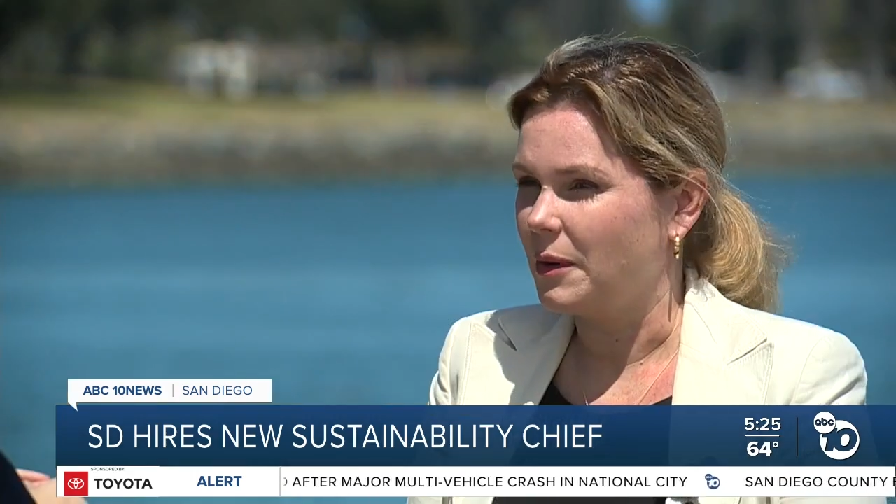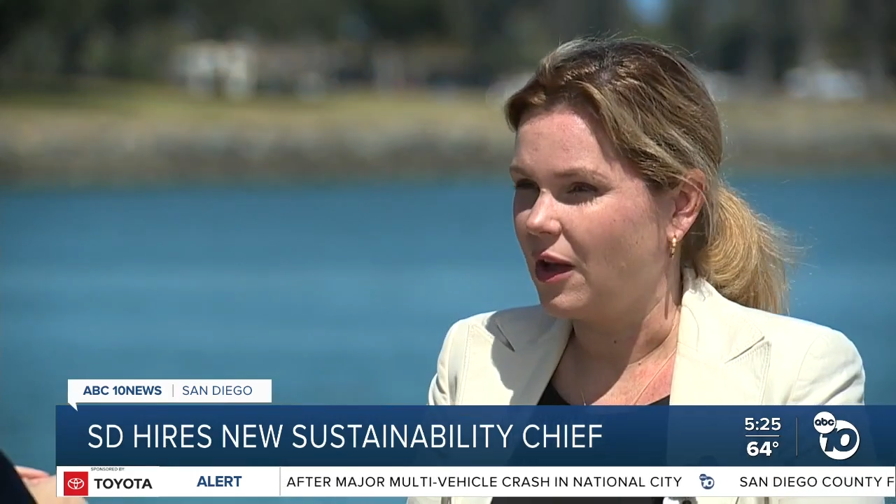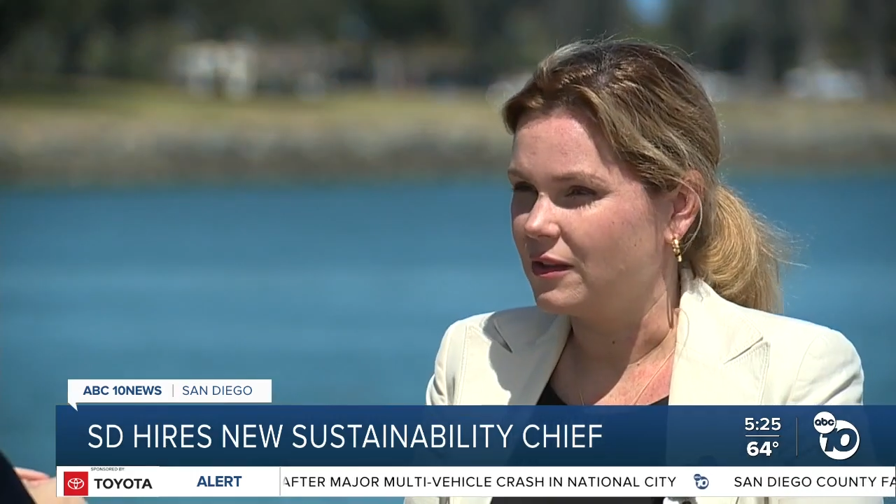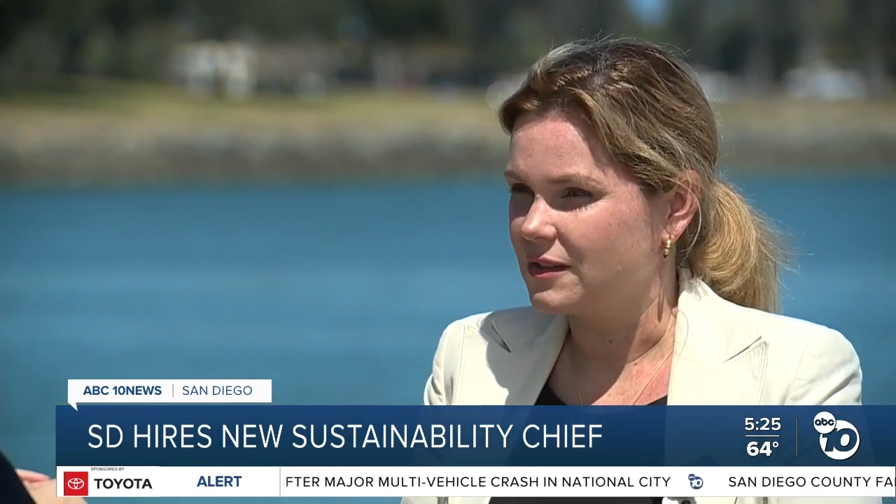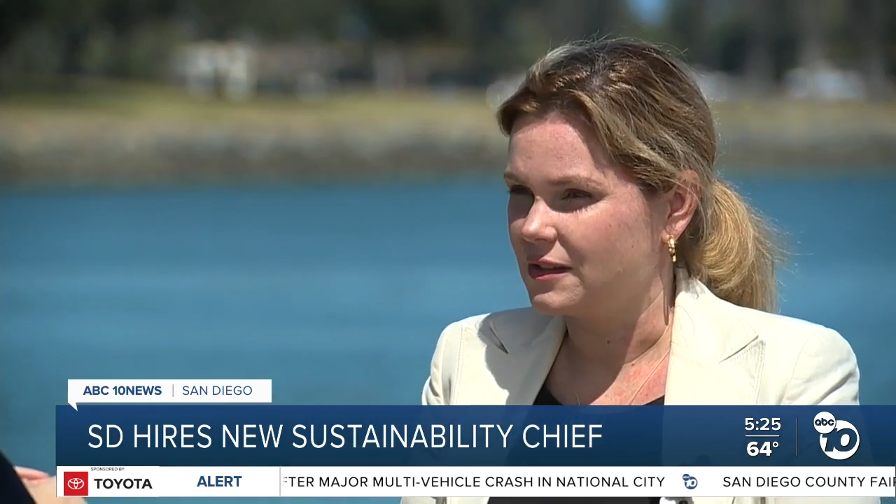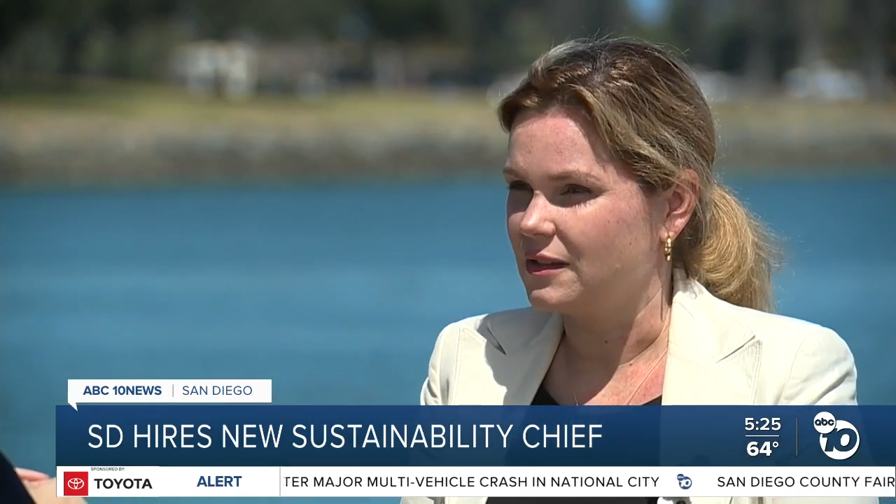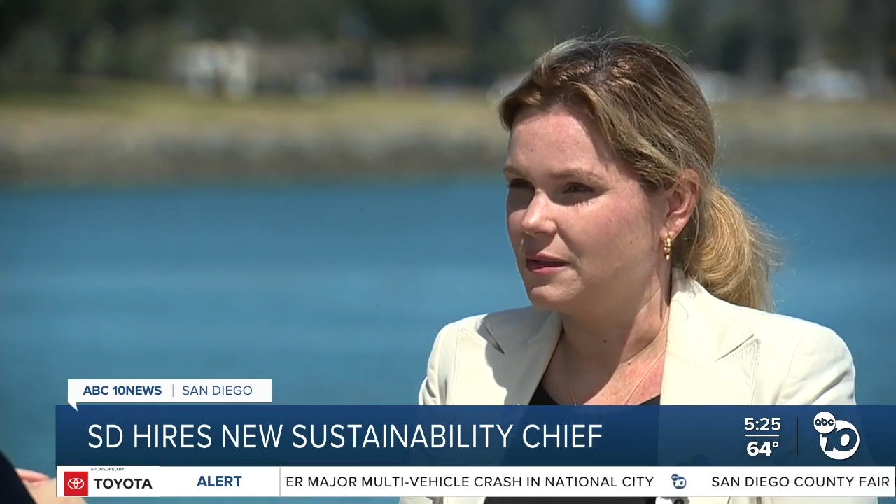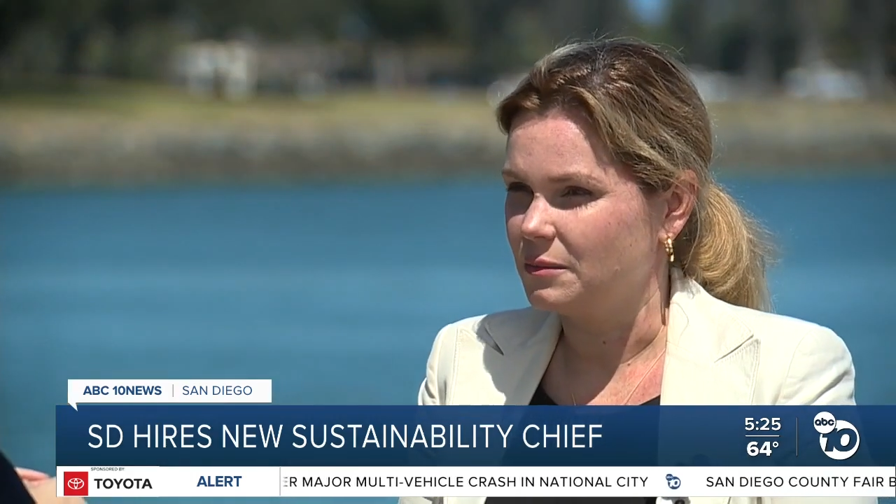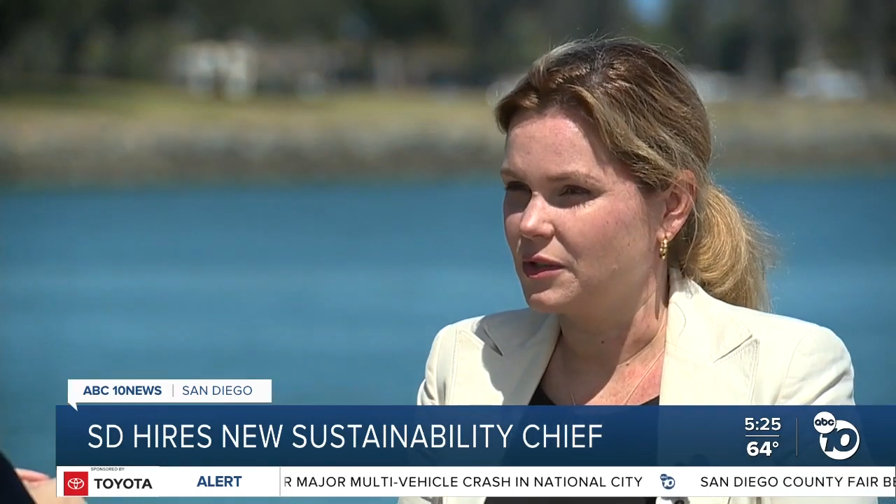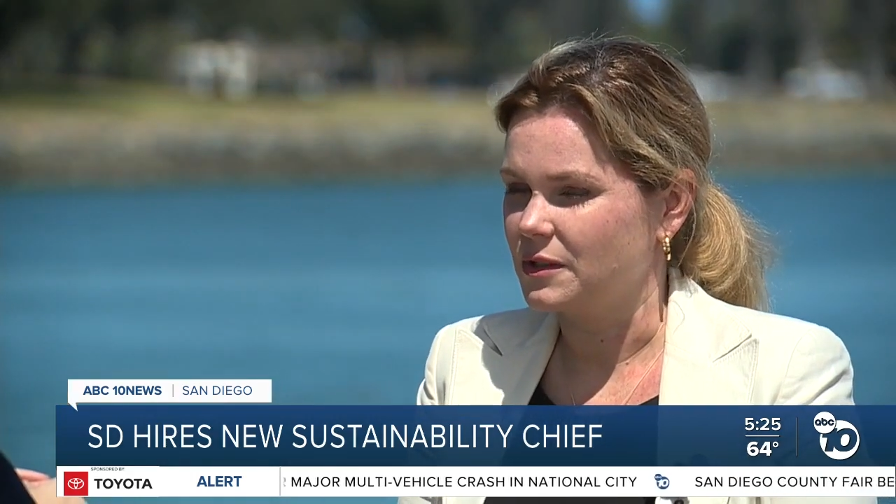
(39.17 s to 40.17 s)
a policy
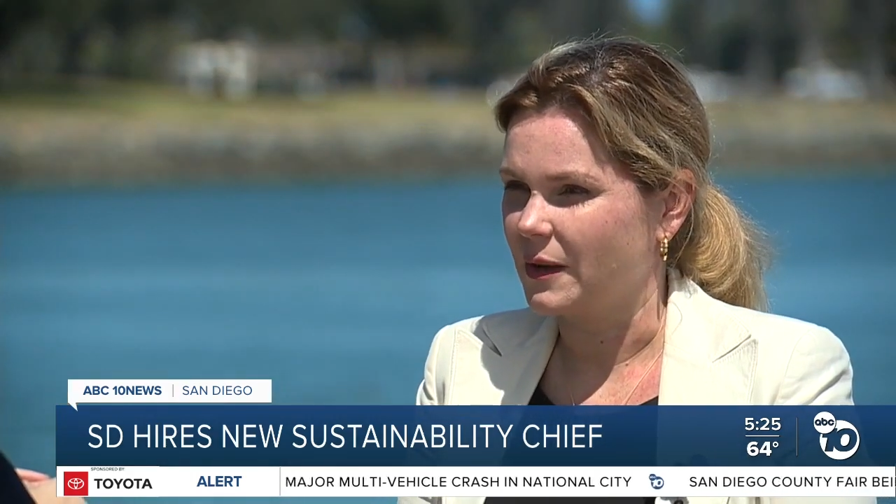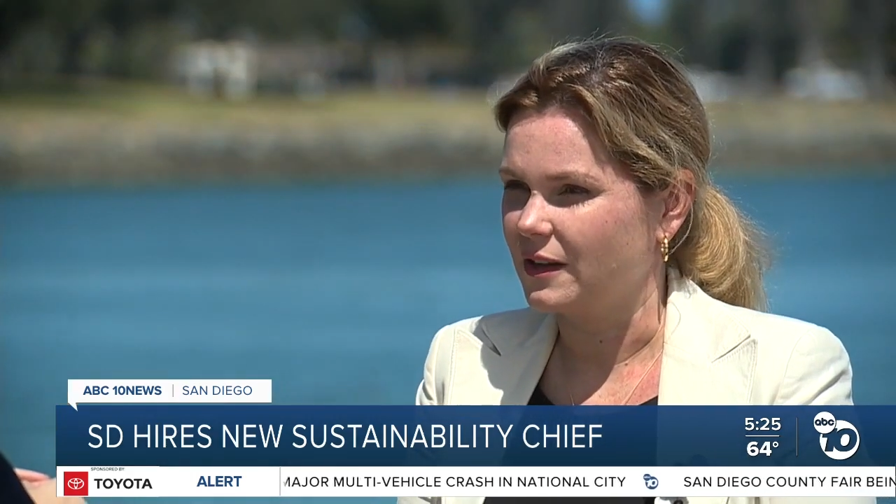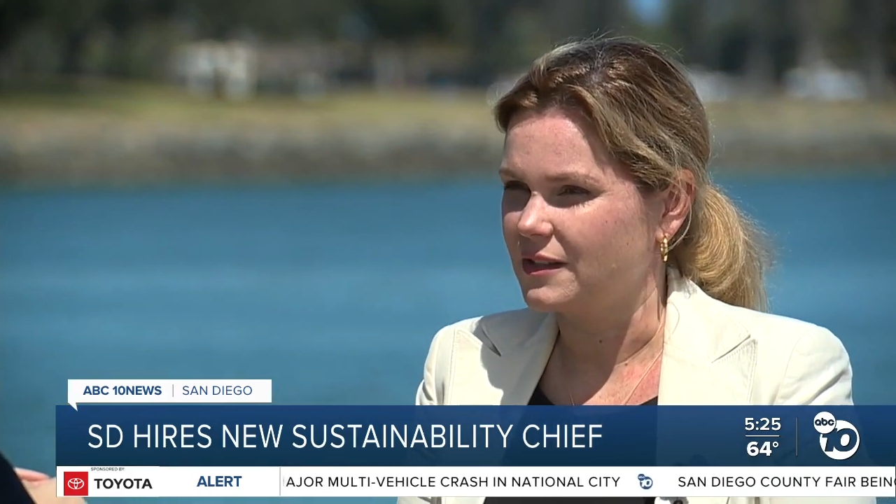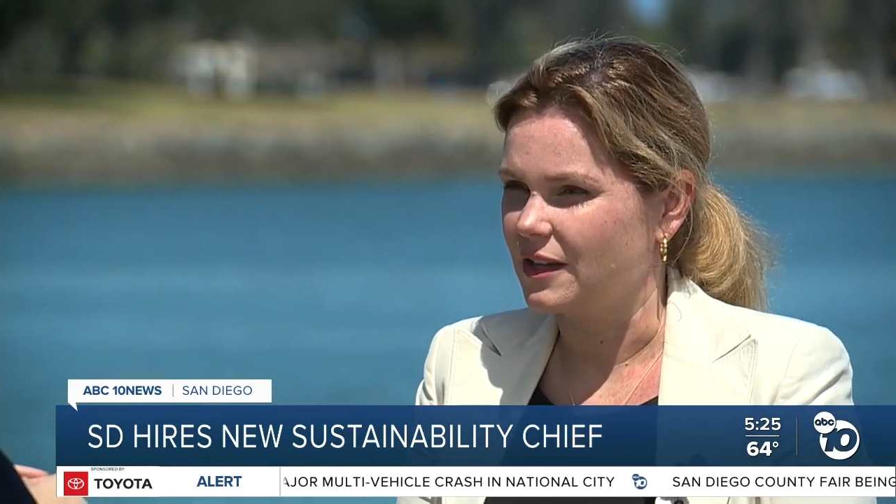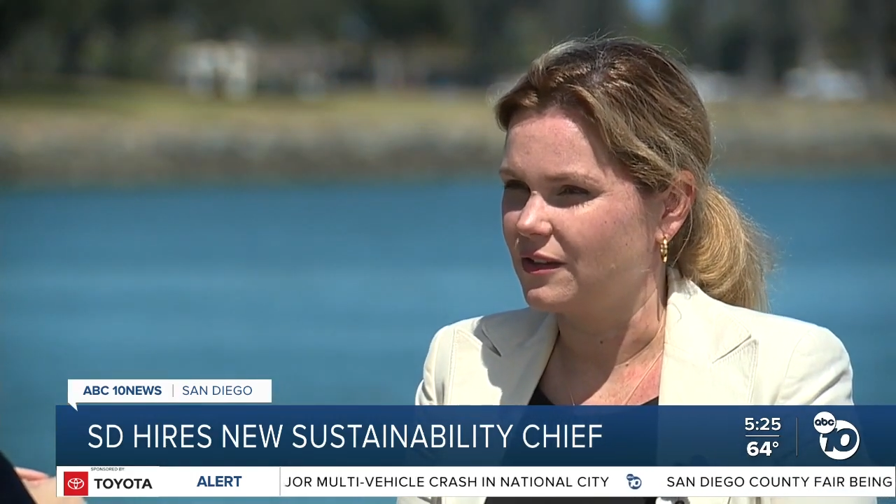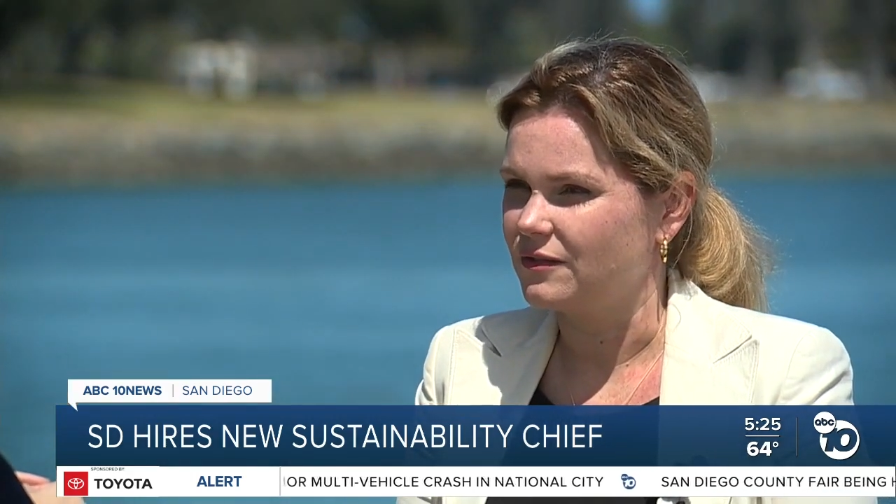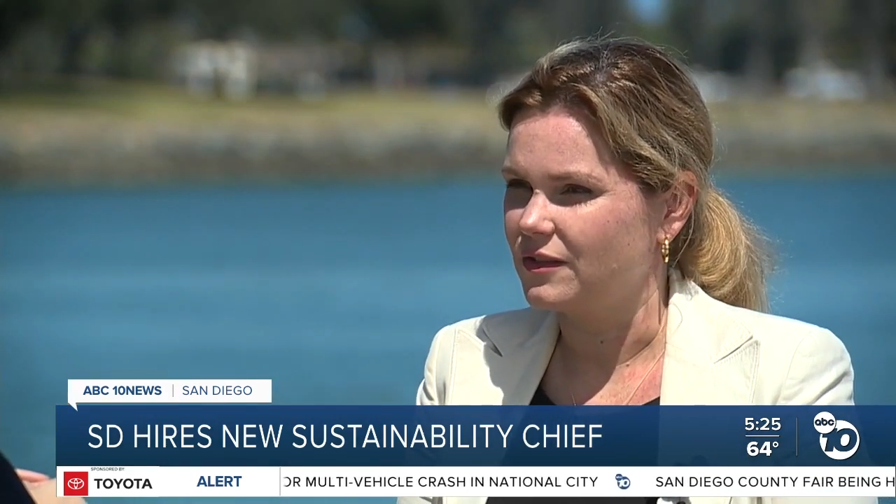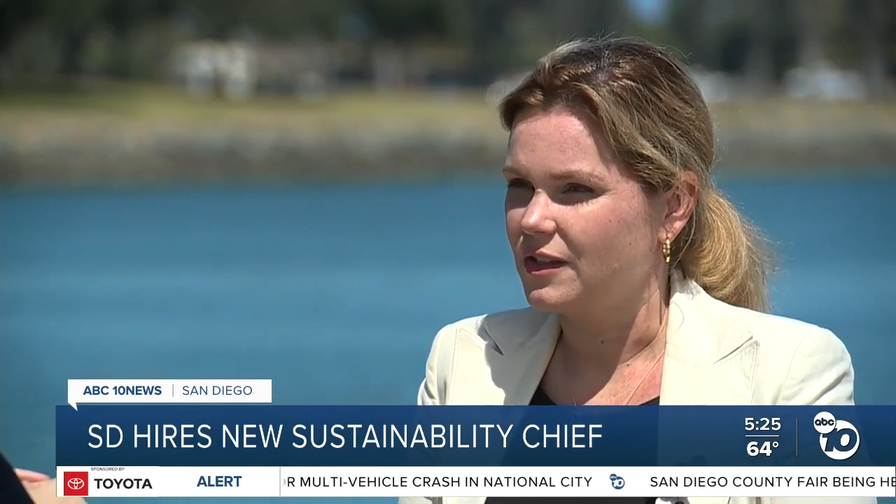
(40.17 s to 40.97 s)
perspective